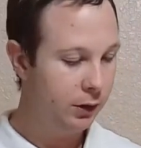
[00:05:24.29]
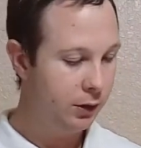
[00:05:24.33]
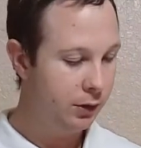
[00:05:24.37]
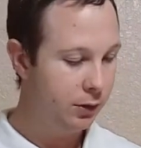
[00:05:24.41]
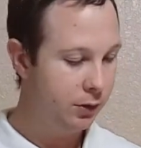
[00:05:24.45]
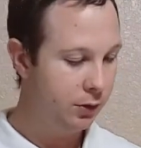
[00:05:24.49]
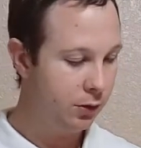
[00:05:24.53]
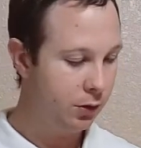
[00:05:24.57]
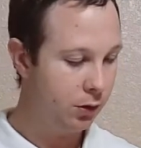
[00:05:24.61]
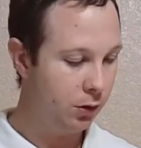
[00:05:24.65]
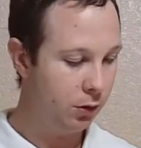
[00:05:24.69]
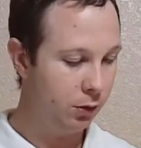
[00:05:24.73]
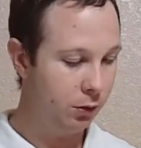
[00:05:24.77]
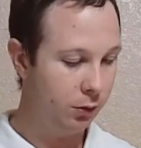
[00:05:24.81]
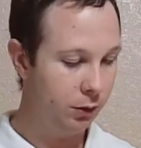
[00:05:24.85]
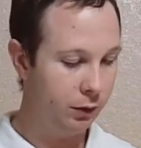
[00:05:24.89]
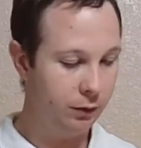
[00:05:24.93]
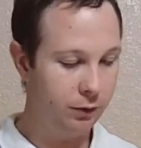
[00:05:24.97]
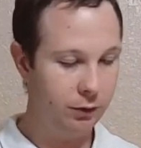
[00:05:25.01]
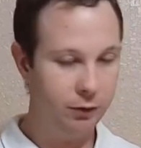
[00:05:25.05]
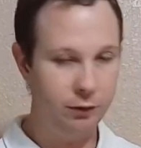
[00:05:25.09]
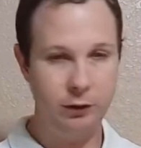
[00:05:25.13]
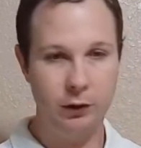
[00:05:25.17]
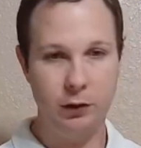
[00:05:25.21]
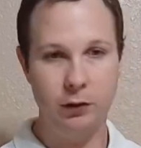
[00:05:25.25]
So
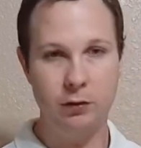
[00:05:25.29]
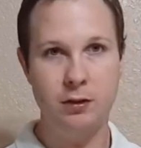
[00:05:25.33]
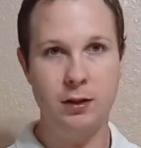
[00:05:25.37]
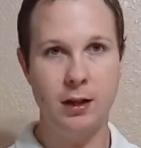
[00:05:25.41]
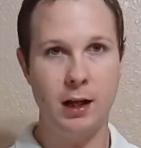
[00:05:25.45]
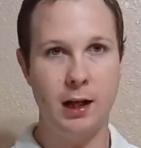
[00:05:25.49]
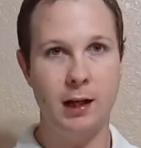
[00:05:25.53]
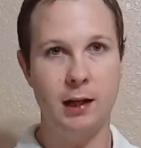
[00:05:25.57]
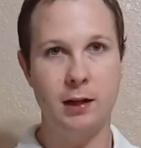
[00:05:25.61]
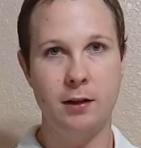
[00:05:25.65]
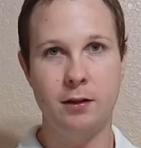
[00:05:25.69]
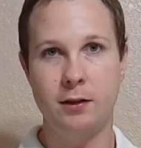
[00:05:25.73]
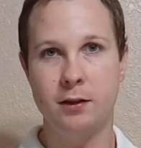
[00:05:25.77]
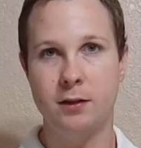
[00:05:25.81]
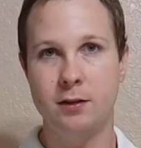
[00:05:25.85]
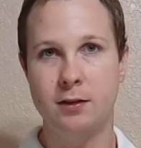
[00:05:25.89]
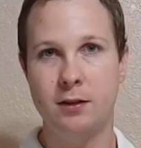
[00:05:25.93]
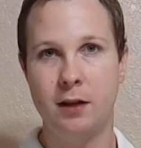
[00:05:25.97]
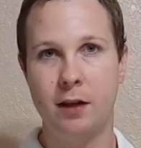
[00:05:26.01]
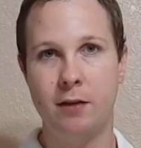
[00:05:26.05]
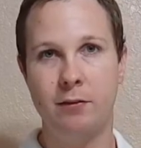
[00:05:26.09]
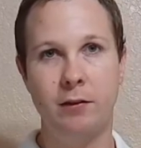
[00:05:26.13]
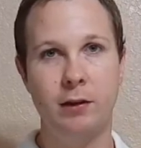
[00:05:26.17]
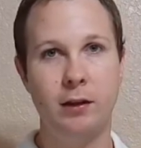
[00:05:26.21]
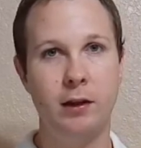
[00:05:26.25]
if you set it to
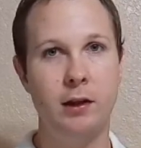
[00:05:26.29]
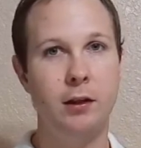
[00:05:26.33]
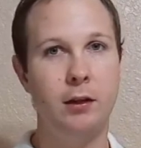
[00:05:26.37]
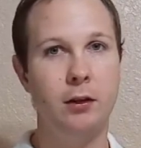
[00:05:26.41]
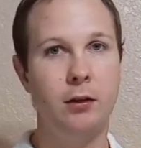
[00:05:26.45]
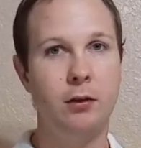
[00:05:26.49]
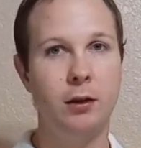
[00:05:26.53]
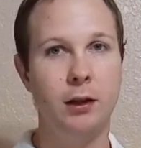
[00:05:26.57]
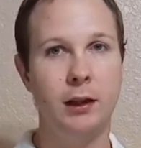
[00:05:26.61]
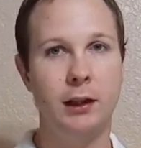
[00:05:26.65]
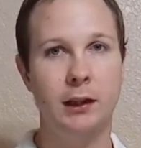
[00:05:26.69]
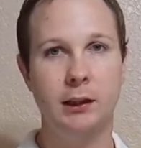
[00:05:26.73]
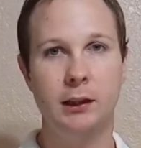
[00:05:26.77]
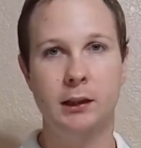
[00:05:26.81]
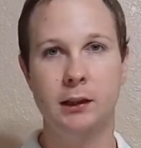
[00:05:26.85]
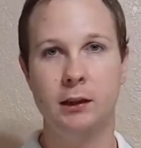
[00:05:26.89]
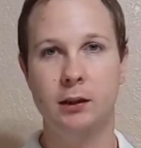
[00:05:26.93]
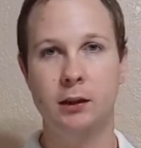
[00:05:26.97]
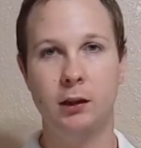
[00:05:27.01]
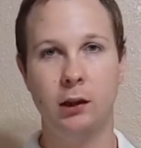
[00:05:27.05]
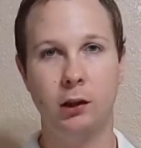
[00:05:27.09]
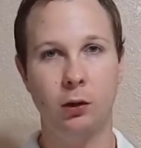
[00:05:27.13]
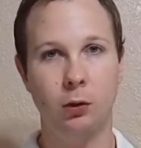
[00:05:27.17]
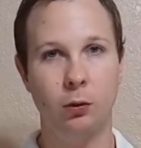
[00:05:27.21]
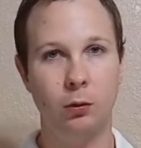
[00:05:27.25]
70 degrees is
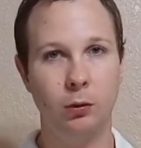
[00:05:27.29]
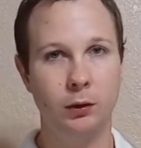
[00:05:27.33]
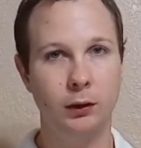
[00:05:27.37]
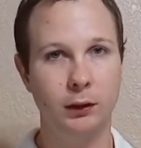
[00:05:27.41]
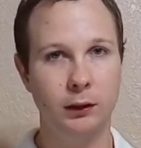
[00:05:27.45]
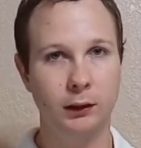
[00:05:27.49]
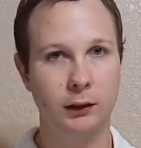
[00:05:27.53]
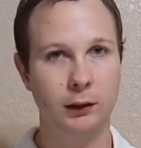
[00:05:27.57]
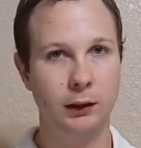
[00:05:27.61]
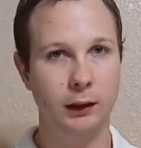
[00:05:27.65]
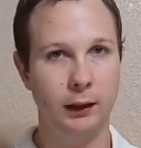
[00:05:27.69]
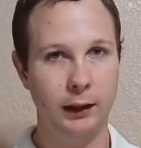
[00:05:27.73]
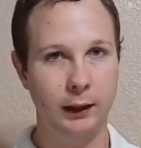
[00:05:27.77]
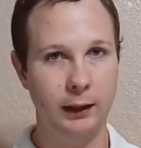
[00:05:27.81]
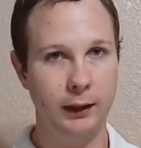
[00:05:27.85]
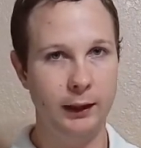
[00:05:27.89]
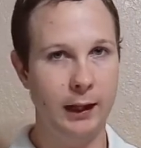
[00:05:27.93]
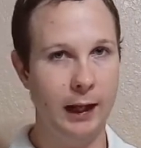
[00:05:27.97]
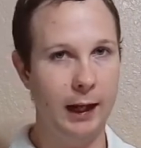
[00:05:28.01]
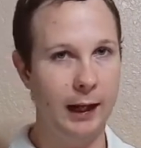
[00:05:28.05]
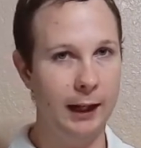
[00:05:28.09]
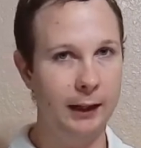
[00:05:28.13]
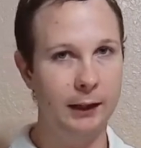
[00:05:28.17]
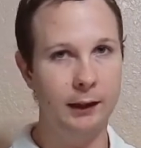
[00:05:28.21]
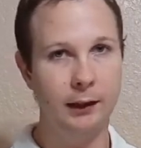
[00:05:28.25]
the coldest it can
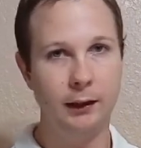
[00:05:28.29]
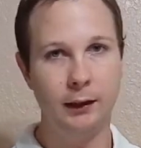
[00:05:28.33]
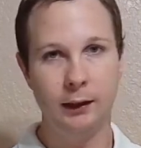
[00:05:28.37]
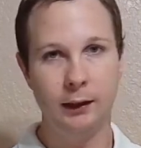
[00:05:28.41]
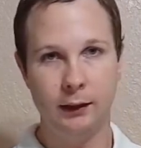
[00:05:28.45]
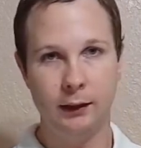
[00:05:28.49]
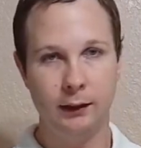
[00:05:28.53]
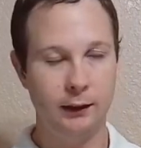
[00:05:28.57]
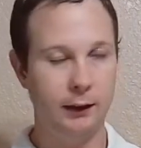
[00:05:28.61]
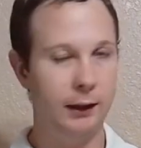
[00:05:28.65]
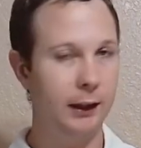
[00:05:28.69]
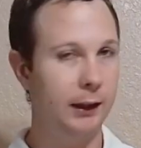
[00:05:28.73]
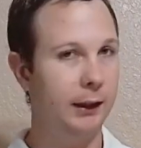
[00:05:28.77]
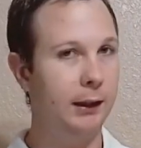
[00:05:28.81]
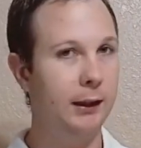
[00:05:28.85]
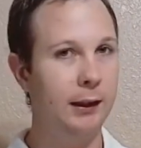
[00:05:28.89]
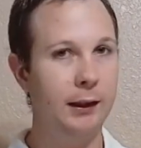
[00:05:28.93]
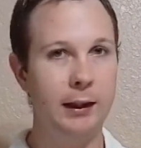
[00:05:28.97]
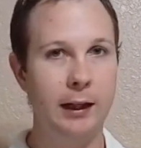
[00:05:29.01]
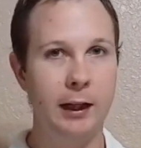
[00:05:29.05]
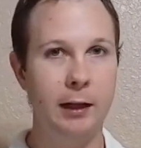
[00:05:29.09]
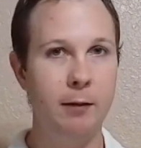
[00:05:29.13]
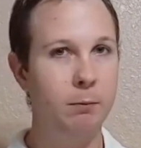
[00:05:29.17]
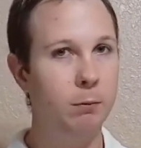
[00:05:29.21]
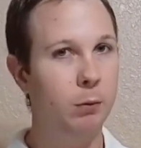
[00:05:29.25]
get, they can
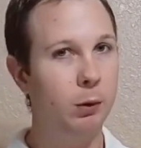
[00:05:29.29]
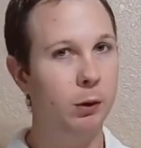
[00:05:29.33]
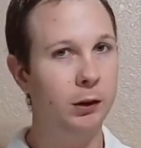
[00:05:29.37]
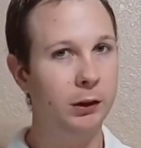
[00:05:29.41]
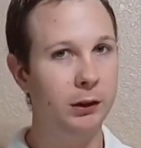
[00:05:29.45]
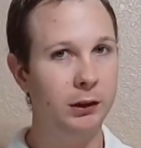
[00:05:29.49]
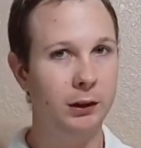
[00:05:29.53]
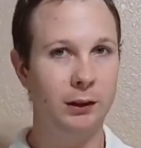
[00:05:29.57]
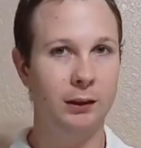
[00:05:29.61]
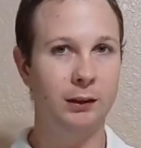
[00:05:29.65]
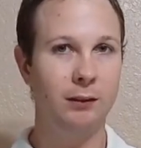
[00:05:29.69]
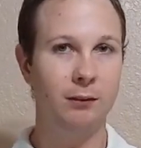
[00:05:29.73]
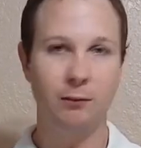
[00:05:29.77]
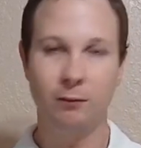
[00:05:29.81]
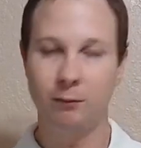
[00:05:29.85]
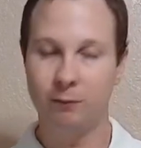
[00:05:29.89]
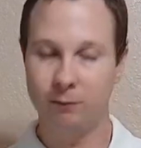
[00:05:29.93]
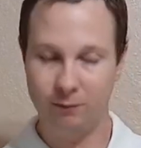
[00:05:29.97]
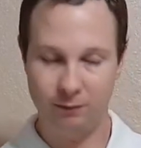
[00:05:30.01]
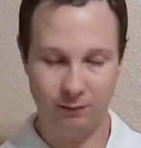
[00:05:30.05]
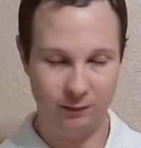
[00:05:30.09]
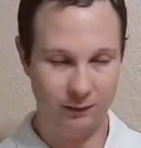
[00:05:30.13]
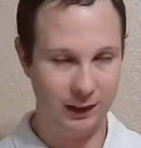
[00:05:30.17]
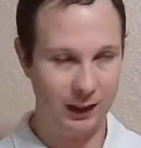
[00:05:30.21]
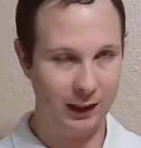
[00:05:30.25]
keep pushing,
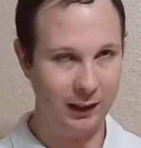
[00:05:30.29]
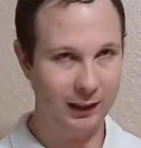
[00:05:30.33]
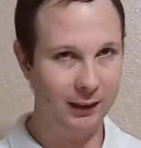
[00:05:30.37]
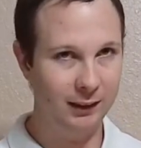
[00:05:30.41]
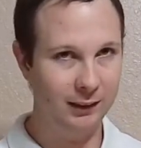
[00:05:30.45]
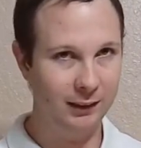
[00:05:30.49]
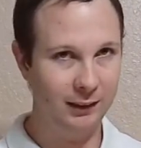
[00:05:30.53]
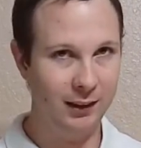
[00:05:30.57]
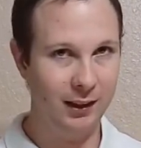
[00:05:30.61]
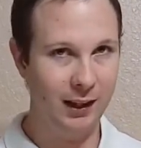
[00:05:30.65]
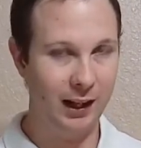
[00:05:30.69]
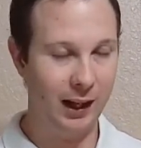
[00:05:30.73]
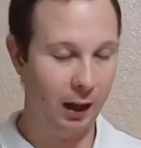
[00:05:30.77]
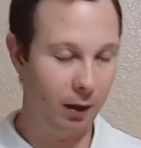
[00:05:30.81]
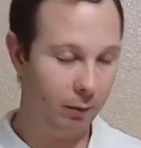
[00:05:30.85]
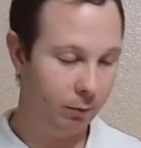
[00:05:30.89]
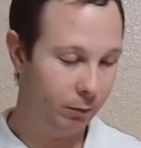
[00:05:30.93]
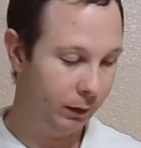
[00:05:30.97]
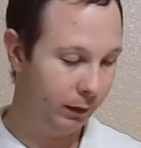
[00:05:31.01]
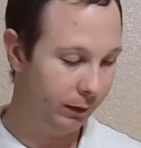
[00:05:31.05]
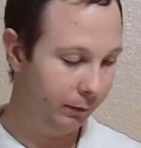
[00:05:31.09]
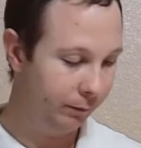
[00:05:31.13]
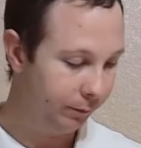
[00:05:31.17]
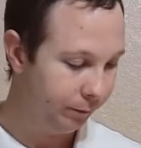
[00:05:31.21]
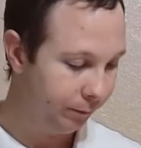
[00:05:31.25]
nothing's going to
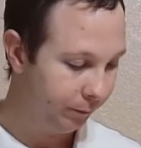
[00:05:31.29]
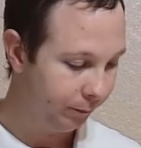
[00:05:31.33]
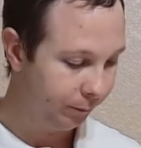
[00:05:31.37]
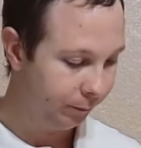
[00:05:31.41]
happen.